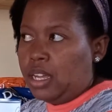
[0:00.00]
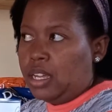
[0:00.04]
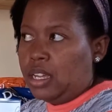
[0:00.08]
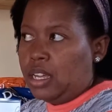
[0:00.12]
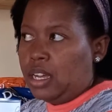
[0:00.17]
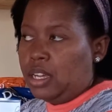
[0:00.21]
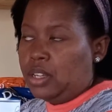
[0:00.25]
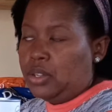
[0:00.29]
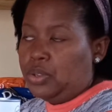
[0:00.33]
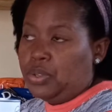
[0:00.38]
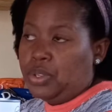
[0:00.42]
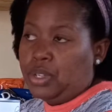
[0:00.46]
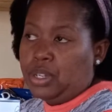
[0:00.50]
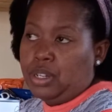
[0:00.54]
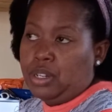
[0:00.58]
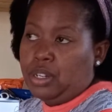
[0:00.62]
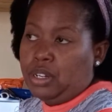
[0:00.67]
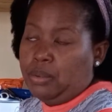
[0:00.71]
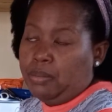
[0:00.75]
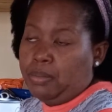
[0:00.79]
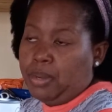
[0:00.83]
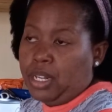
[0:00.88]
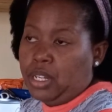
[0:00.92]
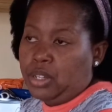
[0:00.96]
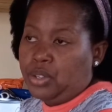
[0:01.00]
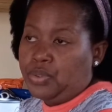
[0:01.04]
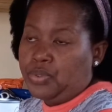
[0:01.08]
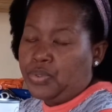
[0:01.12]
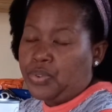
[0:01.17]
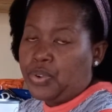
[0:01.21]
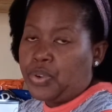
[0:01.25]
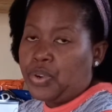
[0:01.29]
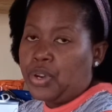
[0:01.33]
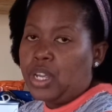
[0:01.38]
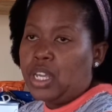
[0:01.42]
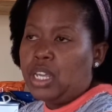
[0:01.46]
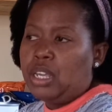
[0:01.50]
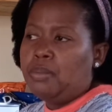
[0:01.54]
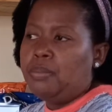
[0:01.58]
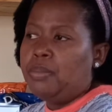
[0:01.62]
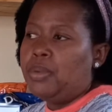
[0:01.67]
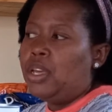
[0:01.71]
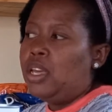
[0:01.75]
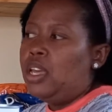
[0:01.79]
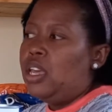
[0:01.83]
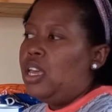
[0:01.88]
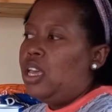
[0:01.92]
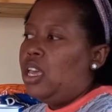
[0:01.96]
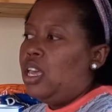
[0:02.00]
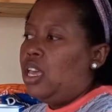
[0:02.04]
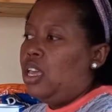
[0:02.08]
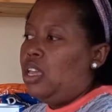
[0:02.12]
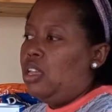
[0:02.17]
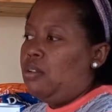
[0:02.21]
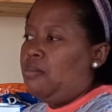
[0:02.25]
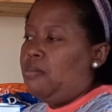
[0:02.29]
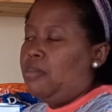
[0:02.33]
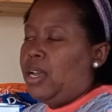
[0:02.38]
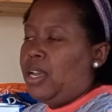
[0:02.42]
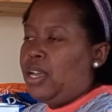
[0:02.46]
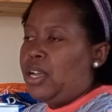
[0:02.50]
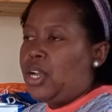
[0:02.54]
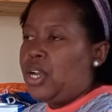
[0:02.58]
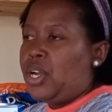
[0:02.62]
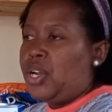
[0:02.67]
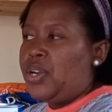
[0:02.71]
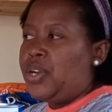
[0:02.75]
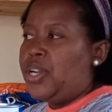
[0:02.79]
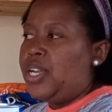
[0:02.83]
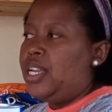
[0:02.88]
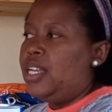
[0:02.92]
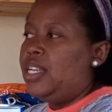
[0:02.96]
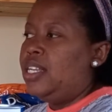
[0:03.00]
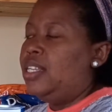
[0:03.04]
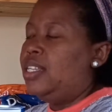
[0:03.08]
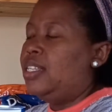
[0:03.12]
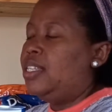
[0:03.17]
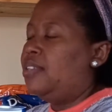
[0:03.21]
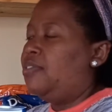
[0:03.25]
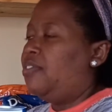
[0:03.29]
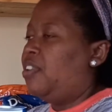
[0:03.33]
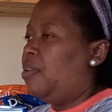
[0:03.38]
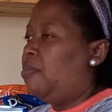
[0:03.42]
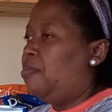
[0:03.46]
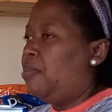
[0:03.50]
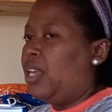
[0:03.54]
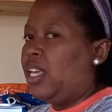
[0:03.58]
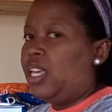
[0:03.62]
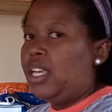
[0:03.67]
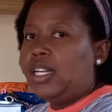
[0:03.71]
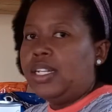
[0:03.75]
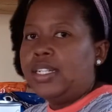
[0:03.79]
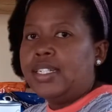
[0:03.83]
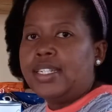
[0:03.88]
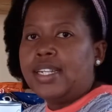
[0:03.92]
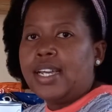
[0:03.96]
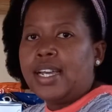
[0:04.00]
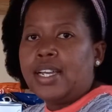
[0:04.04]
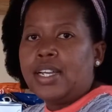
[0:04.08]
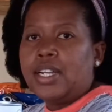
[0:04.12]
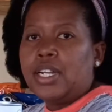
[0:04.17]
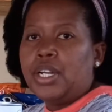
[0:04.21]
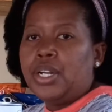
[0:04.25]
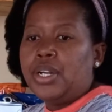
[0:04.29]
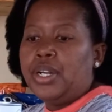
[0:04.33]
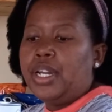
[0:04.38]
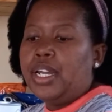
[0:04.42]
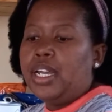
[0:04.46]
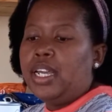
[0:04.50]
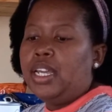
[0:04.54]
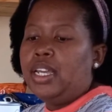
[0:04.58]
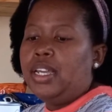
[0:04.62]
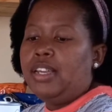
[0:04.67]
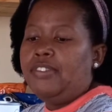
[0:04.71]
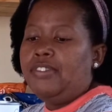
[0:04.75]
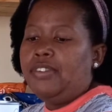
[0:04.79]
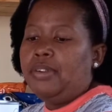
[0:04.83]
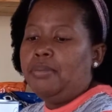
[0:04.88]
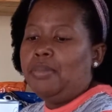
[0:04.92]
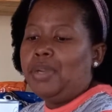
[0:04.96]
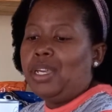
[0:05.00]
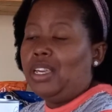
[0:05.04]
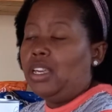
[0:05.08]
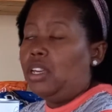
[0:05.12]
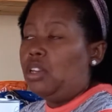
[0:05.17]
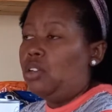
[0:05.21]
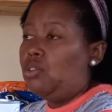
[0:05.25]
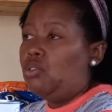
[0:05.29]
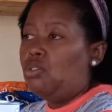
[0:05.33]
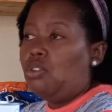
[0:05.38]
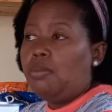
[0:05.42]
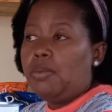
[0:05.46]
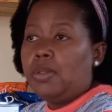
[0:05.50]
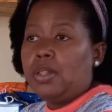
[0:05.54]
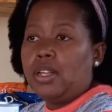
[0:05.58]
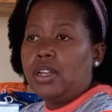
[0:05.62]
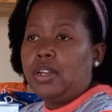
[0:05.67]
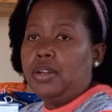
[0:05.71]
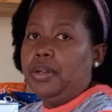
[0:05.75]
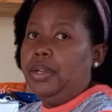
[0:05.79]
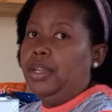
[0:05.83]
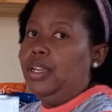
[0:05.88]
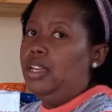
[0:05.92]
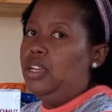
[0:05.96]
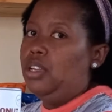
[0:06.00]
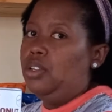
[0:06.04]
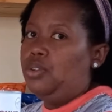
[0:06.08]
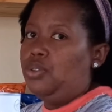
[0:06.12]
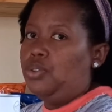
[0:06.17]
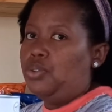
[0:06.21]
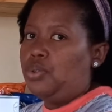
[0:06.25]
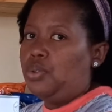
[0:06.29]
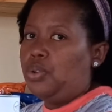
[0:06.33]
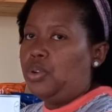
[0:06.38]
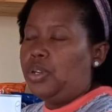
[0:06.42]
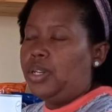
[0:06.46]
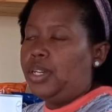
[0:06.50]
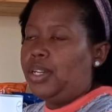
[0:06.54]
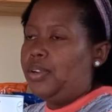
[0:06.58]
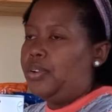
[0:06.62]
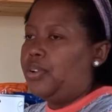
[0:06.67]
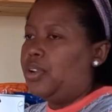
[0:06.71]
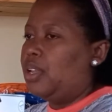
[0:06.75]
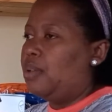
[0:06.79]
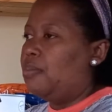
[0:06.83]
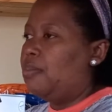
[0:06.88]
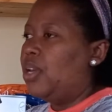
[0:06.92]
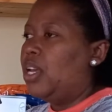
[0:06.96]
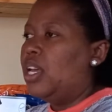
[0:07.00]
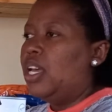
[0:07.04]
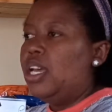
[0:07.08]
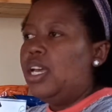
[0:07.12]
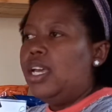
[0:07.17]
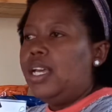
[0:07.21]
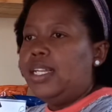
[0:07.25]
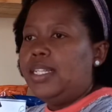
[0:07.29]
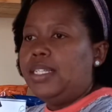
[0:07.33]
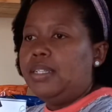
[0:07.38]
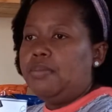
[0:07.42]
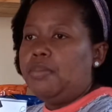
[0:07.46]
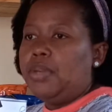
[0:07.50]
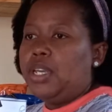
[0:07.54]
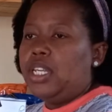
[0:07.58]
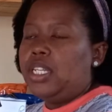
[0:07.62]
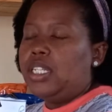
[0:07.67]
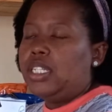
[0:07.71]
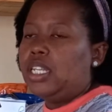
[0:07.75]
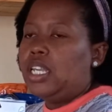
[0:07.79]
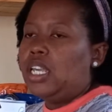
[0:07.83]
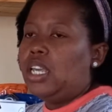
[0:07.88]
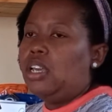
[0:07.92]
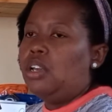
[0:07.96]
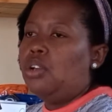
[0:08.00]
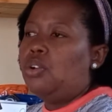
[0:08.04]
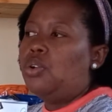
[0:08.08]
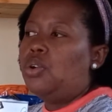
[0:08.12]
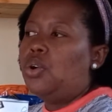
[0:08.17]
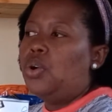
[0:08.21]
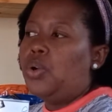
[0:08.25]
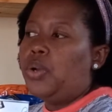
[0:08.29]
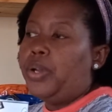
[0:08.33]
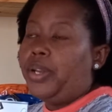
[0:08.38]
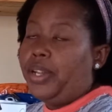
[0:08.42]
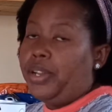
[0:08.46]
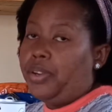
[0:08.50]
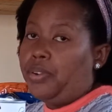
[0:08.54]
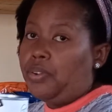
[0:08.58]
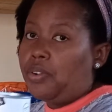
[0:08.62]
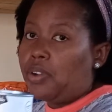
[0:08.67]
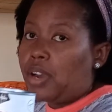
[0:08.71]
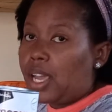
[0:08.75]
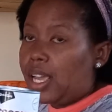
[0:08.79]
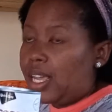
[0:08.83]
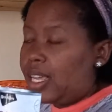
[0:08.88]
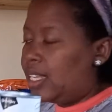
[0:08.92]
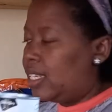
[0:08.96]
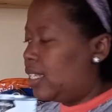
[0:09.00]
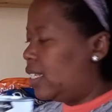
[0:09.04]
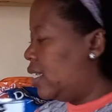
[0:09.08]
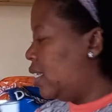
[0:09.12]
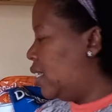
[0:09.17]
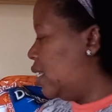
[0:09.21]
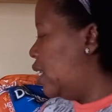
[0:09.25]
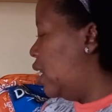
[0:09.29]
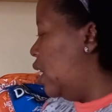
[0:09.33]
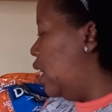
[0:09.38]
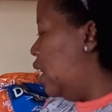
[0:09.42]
I use it in place of cream in my curries. If I'm making a Thai curry, if I'm making a normal curry, I use coconut cream. It's amazing. Coconut rice.